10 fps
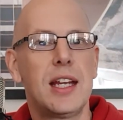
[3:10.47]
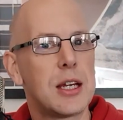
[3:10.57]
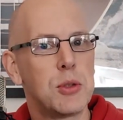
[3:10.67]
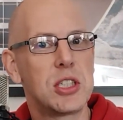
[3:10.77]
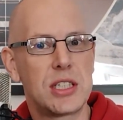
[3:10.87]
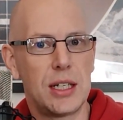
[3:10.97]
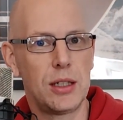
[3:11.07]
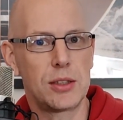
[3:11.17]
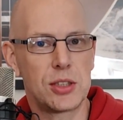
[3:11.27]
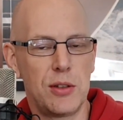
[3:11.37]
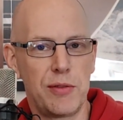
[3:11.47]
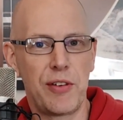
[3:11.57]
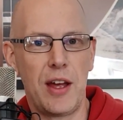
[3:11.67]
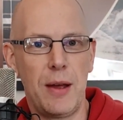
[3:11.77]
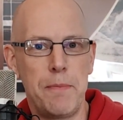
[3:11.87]
he was still sort
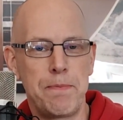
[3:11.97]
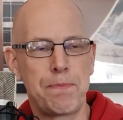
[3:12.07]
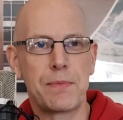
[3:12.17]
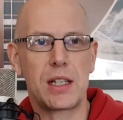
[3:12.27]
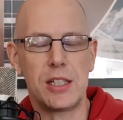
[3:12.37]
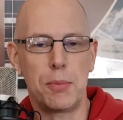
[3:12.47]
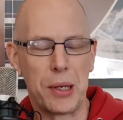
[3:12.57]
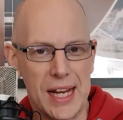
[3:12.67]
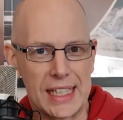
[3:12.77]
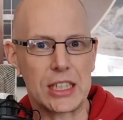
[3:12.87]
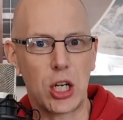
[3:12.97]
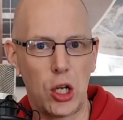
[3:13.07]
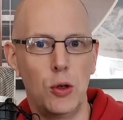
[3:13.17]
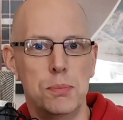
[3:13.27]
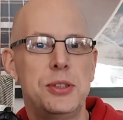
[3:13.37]
of, you know, playing in
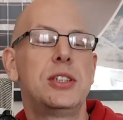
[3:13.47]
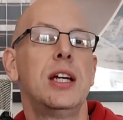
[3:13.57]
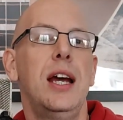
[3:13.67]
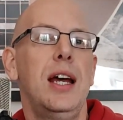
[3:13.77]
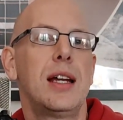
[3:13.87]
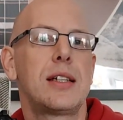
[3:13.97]
clubs,